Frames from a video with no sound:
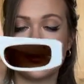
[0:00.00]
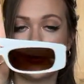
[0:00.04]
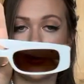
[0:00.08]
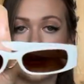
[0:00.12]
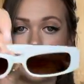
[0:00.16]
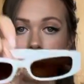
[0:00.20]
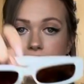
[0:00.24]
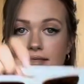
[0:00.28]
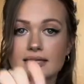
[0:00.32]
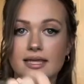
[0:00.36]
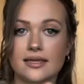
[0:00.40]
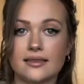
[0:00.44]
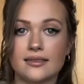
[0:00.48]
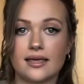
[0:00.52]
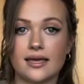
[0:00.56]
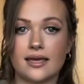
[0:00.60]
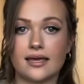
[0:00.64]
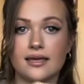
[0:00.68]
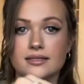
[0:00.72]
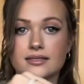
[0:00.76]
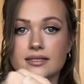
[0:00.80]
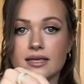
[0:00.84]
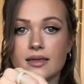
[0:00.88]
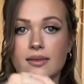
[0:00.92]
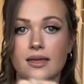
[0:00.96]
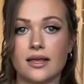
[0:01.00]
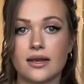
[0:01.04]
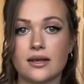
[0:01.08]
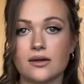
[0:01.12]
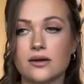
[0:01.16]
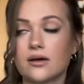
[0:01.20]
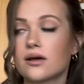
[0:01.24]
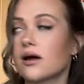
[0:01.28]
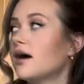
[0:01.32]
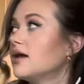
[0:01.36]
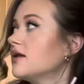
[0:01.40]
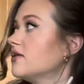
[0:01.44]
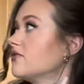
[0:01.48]
let's get these. And they look
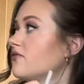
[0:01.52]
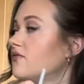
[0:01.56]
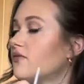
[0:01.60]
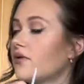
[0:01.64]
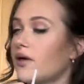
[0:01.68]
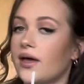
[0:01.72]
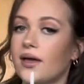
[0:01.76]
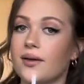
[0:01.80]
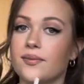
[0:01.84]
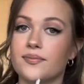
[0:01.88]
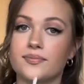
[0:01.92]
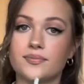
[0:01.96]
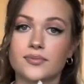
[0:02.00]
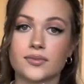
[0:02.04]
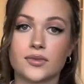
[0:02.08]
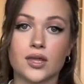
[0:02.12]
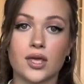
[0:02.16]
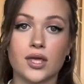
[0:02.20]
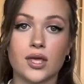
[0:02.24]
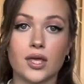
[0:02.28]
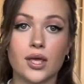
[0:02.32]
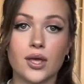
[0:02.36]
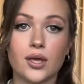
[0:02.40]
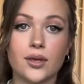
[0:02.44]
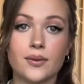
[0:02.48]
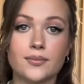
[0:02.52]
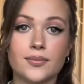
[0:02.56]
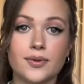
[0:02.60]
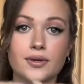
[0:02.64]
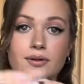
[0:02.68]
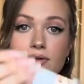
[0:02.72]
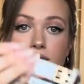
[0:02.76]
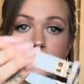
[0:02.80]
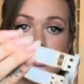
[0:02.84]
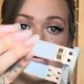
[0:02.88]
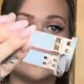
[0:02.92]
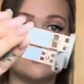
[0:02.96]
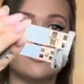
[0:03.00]
kind of
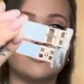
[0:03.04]
bougie